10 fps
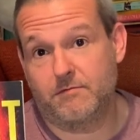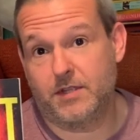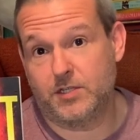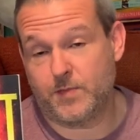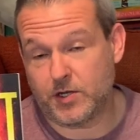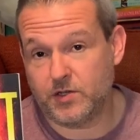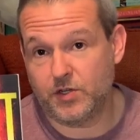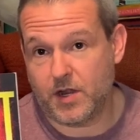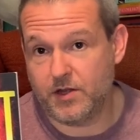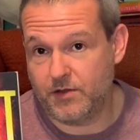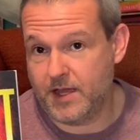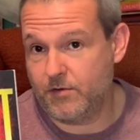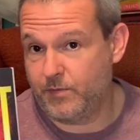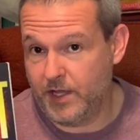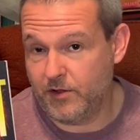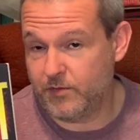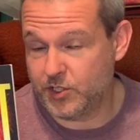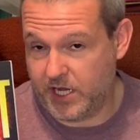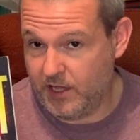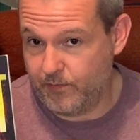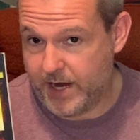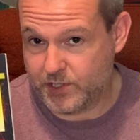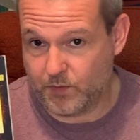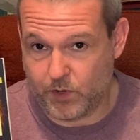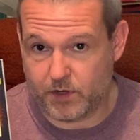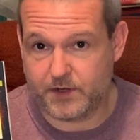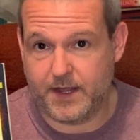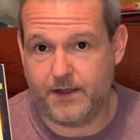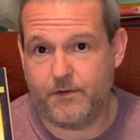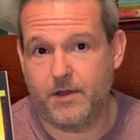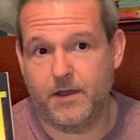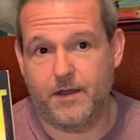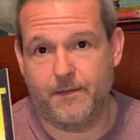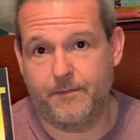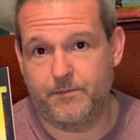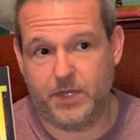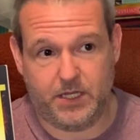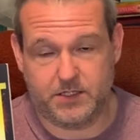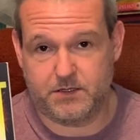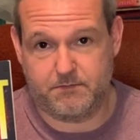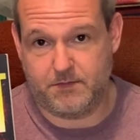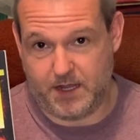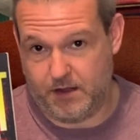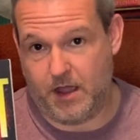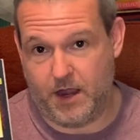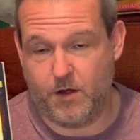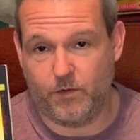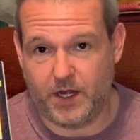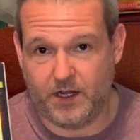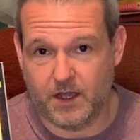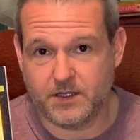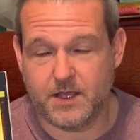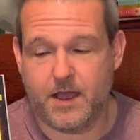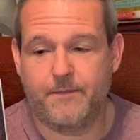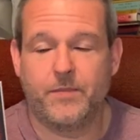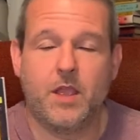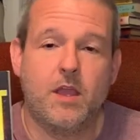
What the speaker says: Especially try to do that with Kealan Patrick Burke now, because I know that he does that.